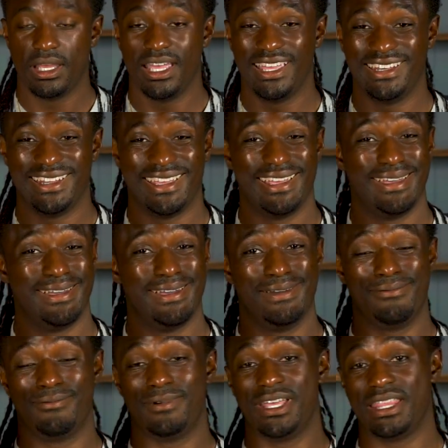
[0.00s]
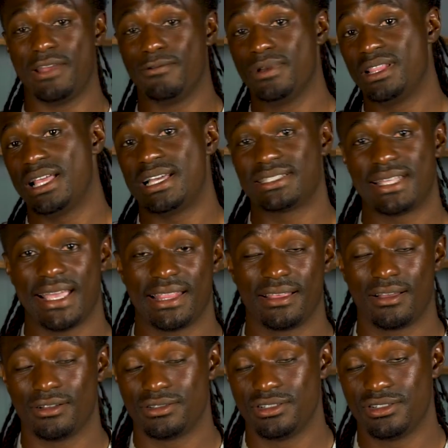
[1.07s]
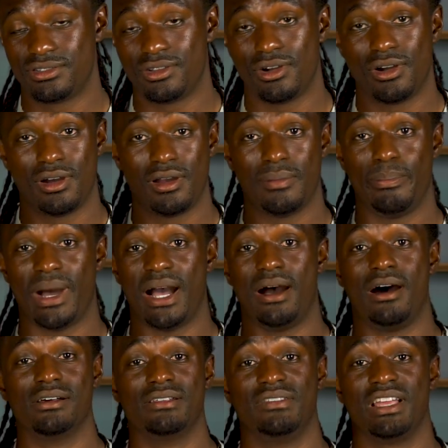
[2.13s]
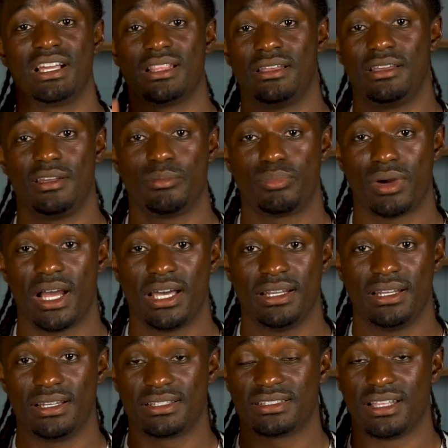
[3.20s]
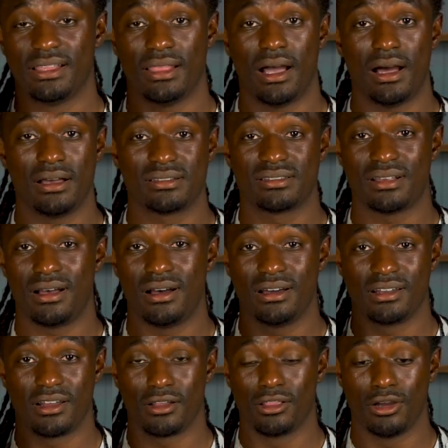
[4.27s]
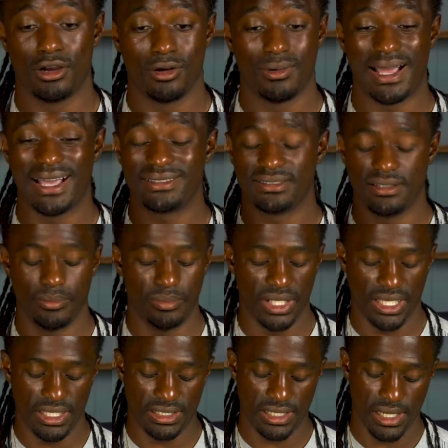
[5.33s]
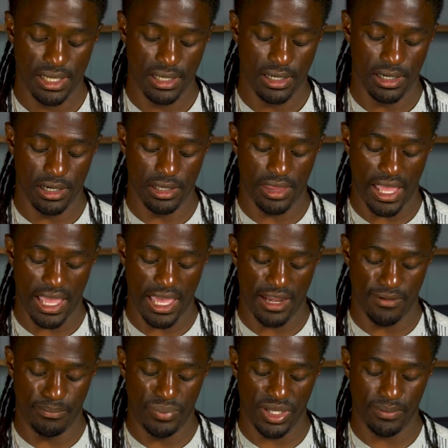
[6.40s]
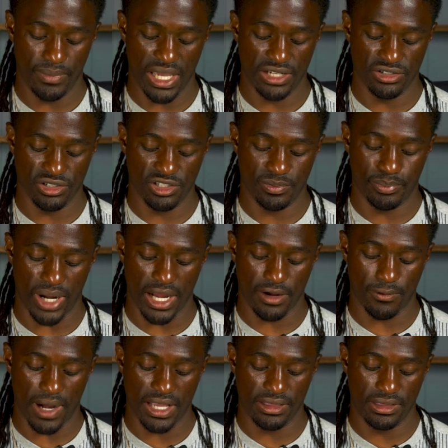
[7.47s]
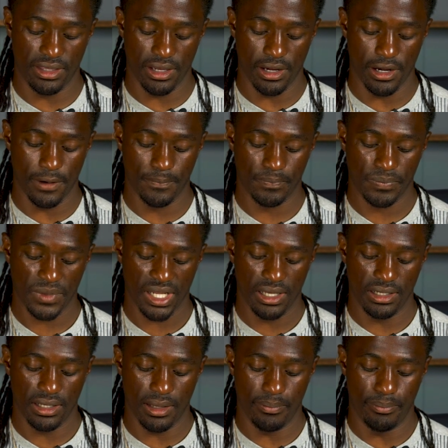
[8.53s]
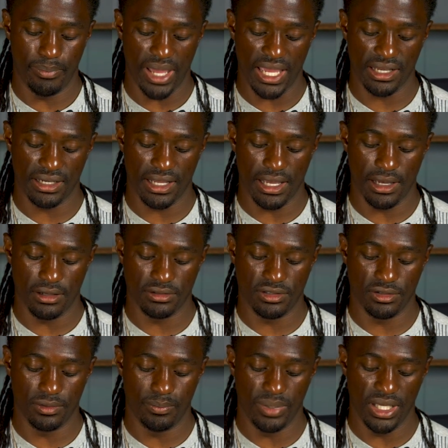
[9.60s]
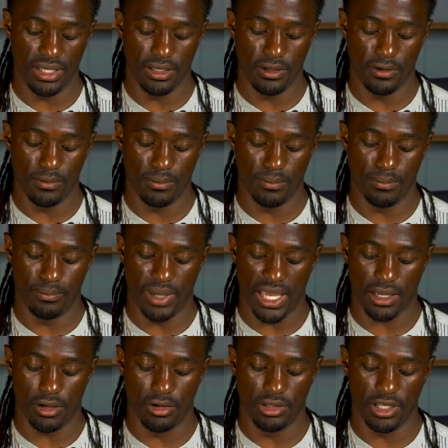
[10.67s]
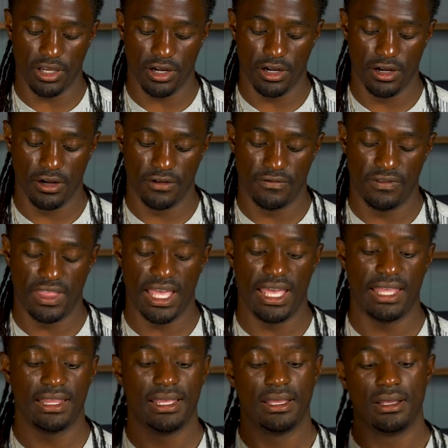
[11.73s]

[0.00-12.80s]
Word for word: and then when they realized they had to go to the store buy all of their cleaning products, they lost all the Clorox, the bleach. Uh, they had a big major spike right there, and then back down to be back on the curve that.